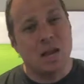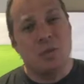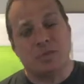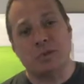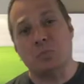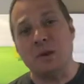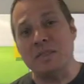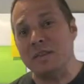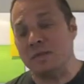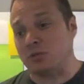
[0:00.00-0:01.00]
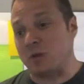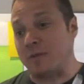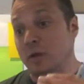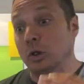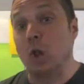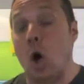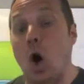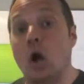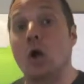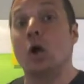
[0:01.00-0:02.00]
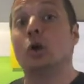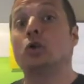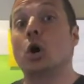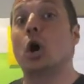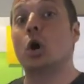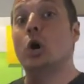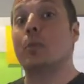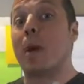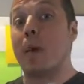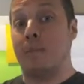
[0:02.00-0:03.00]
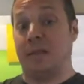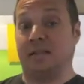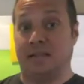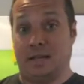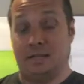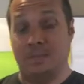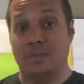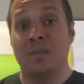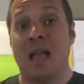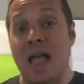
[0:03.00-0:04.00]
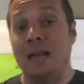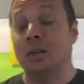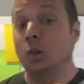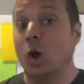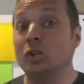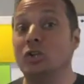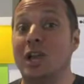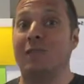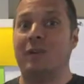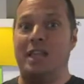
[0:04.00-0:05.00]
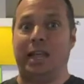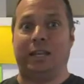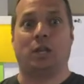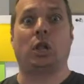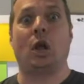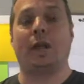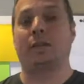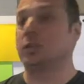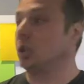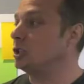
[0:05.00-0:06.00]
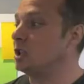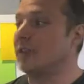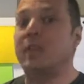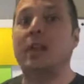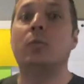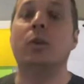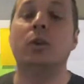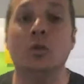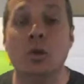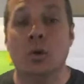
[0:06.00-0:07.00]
but there's one thing to drive long-term business and longevity in clients, longevity in what you do.